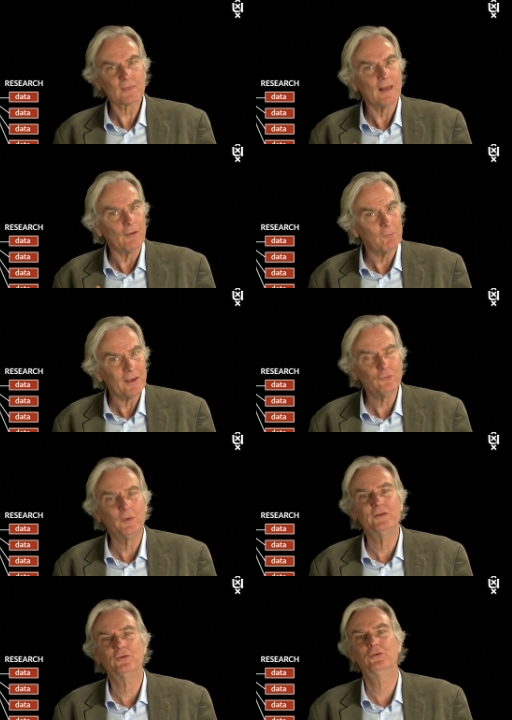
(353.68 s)
Now, the best
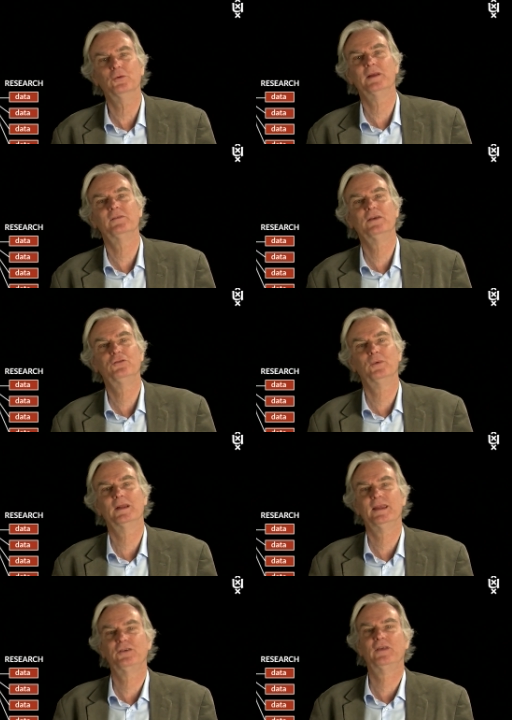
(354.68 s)
way to do it is to
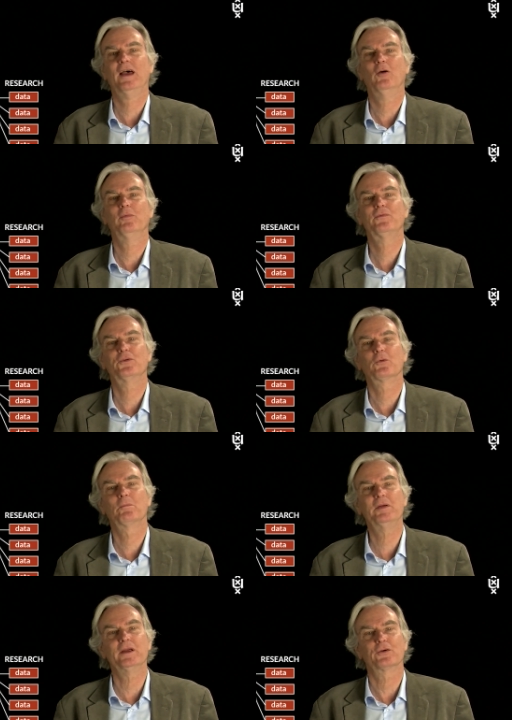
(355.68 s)
enlist the help of your
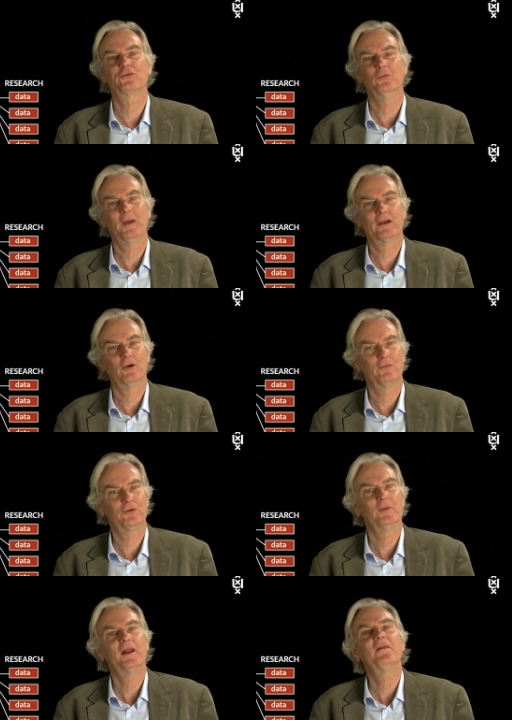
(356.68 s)
peers who may come
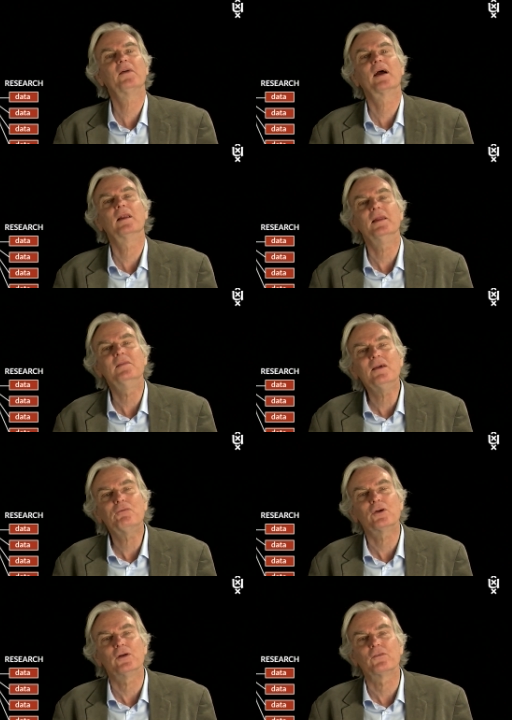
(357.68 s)
from an entirely
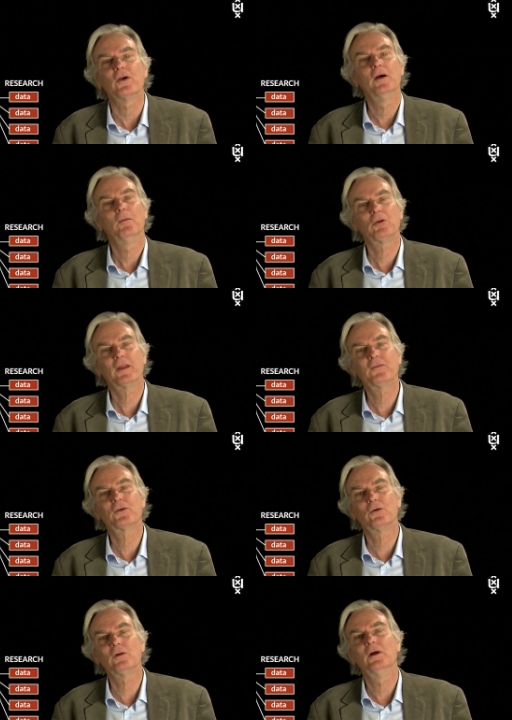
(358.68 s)
different
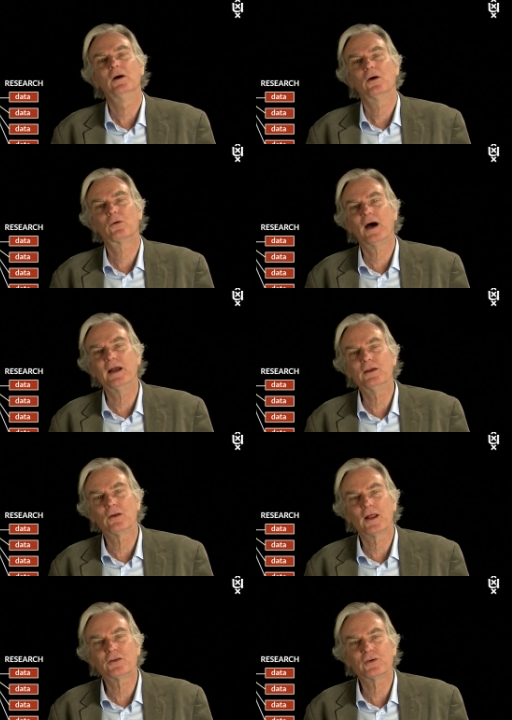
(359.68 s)
political or
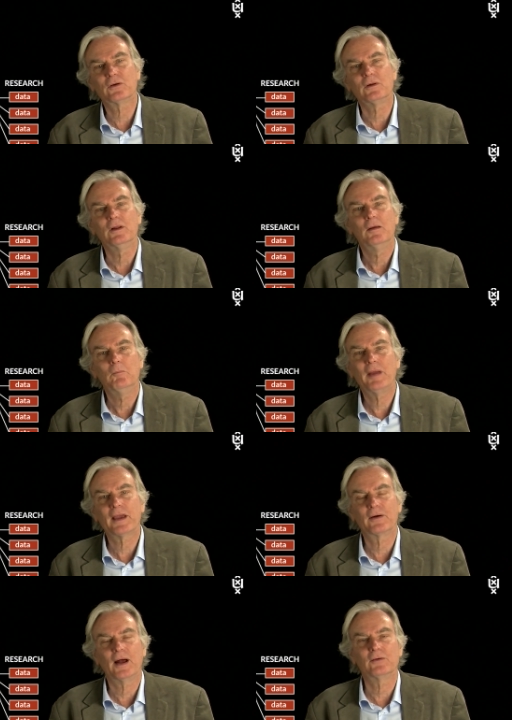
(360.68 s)
ideological
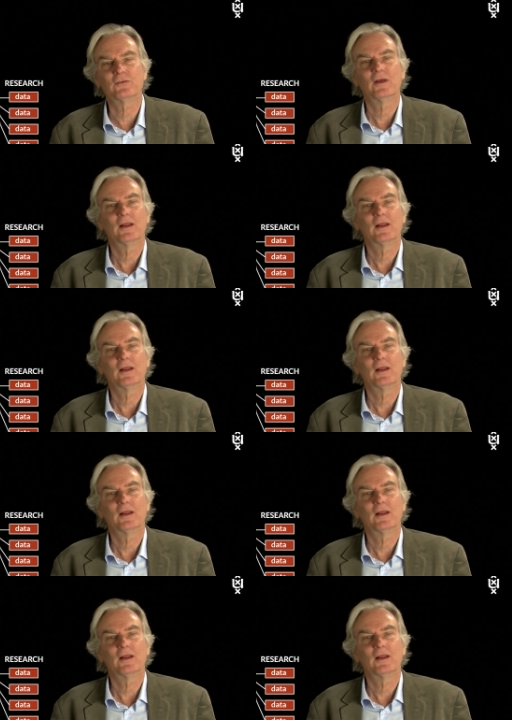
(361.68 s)
background.